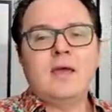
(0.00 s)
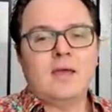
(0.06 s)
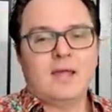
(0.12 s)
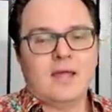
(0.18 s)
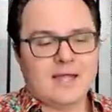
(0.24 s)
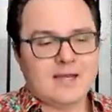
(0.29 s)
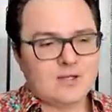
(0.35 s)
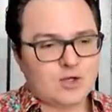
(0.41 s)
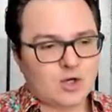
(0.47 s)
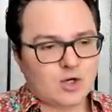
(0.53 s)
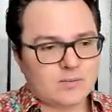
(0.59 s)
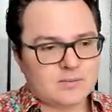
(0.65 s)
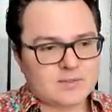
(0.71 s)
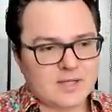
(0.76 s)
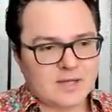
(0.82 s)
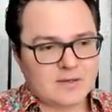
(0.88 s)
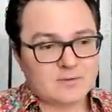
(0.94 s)
in
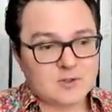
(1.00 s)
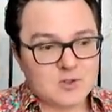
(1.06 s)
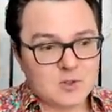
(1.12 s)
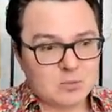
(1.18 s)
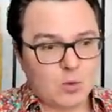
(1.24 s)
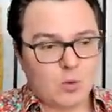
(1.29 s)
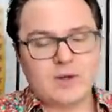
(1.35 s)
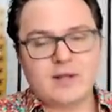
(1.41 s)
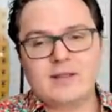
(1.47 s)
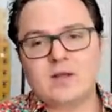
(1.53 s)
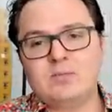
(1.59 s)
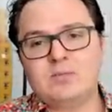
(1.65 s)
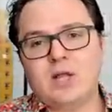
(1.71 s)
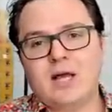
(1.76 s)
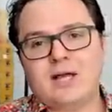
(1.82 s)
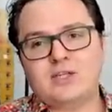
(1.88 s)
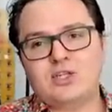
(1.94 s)
terms of supporting their
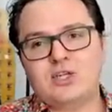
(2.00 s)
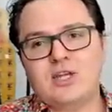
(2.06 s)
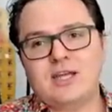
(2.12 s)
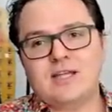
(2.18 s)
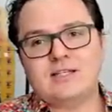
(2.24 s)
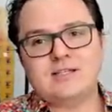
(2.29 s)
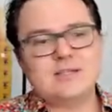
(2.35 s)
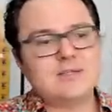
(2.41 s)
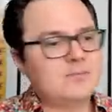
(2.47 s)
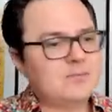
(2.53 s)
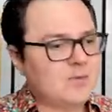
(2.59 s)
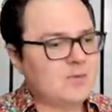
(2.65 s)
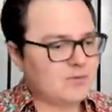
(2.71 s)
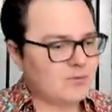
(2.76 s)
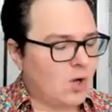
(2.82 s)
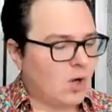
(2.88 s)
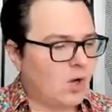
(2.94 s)
blockchains
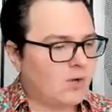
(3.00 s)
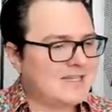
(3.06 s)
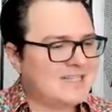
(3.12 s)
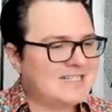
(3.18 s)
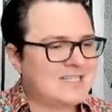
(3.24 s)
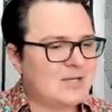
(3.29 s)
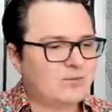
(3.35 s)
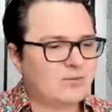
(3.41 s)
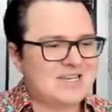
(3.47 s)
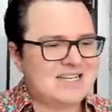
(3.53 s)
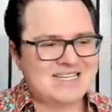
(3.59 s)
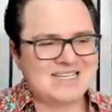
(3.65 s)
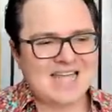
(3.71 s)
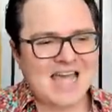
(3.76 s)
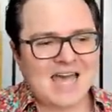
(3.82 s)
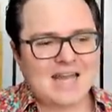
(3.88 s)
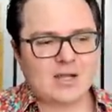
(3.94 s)
for all these different
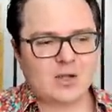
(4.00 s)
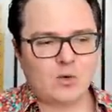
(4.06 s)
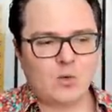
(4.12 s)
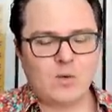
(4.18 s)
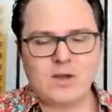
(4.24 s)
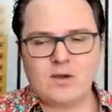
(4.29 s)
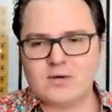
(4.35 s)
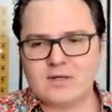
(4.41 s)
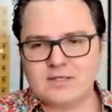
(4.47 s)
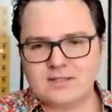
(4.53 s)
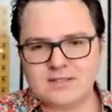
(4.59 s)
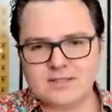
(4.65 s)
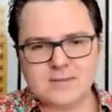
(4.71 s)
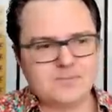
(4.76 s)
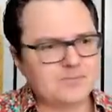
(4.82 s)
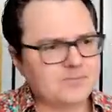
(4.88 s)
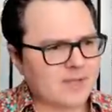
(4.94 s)
data
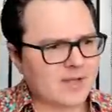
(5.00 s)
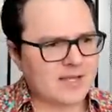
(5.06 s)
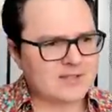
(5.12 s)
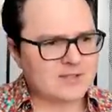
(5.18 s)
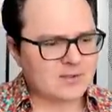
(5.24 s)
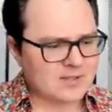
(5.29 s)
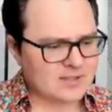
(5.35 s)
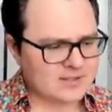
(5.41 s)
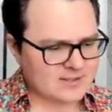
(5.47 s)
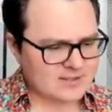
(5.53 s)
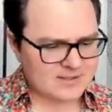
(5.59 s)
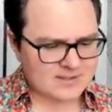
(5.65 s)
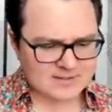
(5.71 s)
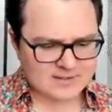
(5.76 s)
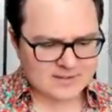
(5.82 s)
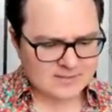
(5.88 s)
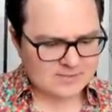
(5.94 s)
queries. And so this
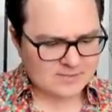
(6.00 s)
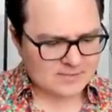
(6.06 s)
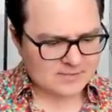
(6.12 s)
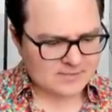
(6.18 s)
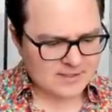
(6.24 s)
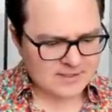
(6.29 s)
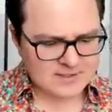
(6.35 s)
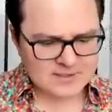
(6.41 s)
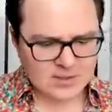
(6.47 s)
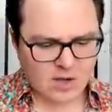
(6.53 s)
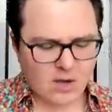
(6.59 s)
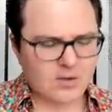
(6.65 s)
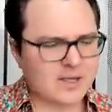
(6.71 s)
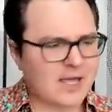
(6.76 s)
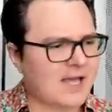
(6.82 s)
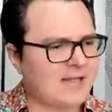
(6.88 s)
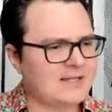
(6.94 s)
is all
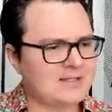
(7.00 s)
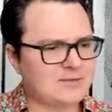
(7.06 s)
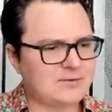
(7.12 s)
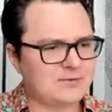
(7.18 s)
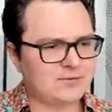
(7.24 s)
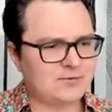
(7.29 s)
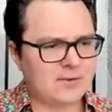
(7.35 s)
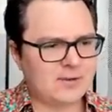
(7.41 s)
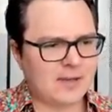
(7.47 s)
kinds of